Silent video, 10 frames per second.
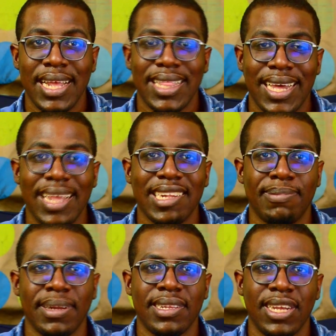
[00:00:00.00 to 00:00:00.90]
that
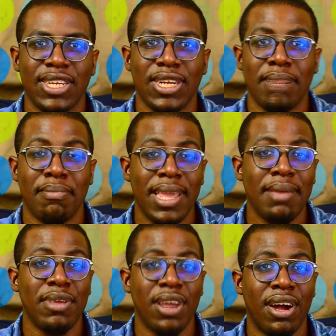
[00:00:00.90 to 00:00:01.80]
expectation may
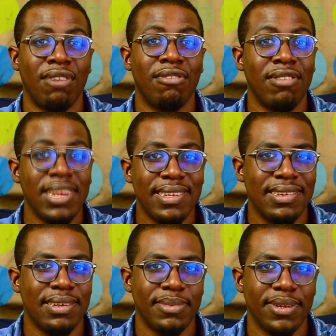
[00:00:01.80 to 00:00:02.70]
be
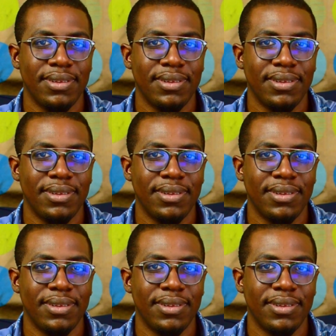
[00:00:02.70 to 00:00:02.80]
unreasonable.